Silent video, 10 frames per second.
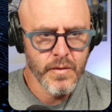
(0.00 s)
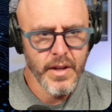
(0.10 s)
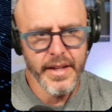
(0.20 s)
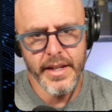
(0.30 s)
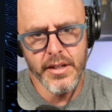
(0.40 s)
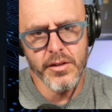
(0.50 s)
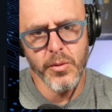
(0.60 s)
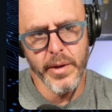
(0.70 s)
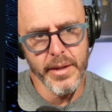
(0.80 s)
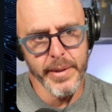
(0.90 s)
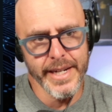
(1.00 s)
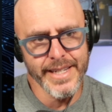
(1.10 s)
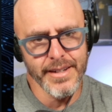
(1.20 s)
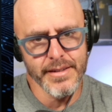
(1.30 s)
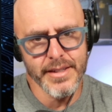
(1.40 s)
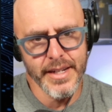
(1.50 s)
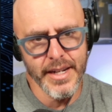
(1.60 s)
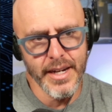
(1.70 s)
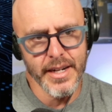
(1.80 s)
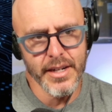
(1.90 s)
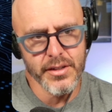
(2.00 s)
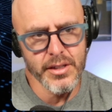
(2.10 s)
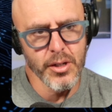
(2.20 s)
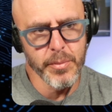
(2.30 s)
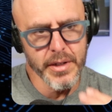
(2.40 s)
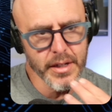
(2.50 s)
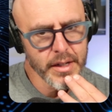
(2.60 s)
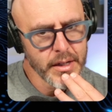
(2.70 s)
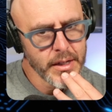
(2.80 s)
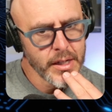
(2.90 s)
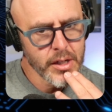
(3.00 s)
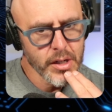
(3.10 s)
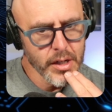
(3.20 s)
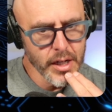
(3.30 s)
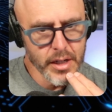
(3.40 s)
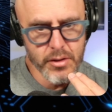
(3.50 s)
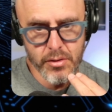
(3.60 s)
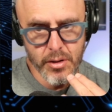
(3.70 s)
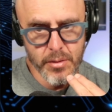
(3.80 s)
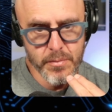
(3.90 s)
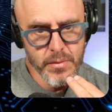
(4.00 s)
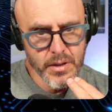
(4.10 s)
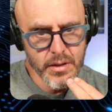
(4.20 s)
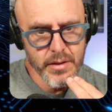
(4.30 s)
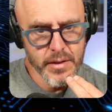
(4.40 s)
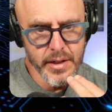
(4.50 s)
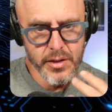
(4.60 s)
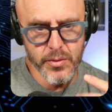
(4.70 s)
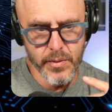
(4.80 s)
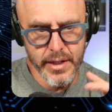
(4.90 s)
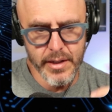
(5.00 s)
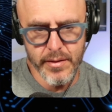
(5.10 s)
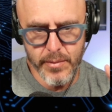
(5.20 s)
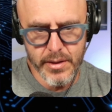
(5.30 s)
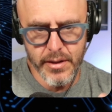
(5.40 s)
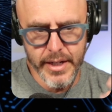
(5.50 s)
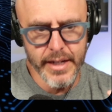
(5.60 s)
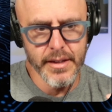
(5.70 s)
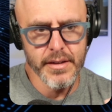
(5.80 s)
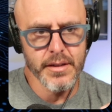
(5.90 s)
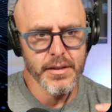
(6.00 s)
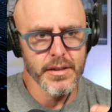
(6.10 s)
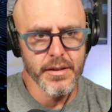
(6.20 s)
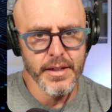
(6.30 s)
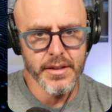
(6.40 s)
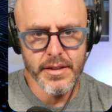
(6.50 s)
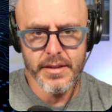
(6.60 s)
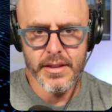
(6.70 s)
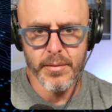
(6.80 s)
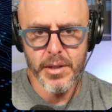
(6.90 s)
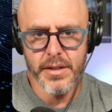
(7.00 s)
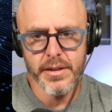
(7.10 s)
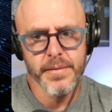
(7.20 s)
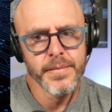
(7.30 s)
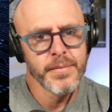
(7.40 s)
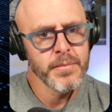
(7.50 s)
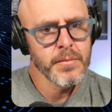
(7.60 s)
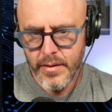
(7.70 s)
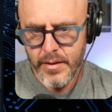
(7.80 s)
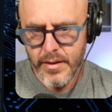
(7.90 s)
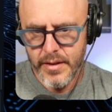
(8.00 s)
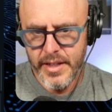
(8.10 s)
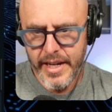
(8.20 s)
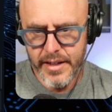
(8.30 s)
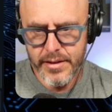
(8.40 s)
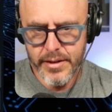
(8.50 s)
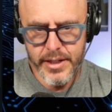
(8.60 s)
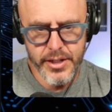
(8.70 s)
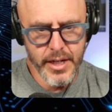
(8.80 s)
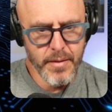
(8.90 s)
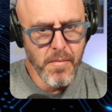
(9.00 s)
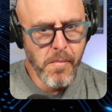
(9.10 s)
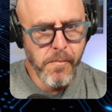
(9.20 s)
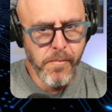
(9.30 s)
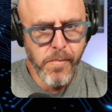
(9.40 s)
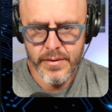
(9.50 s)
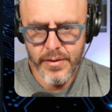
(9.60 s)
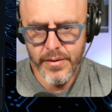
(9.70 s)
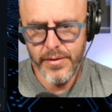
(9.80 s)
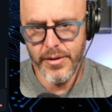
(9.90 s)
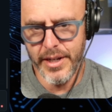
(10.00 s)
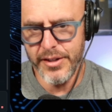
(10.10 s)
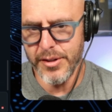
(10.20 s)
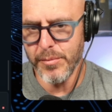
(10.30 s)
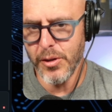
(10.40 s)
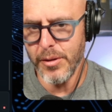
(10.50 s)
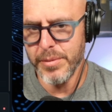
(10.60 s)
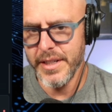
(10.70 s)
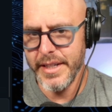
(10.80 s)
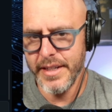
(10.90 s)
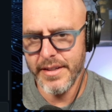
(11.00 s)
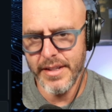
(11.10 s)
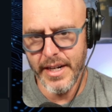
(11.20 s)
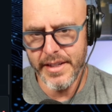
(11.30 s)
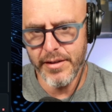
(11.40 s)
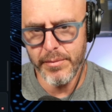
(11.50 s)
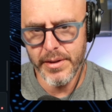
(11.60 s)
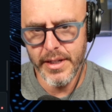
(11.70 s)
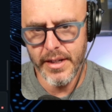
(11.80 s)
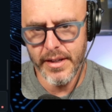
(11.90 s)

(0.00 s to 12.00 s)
And I think there's a way that we could tell it to not actually open Chrome and just run it in what's called headless so that you don't actually see the browser. It's taking the screenshot. Okay, drum roll, please. 97%.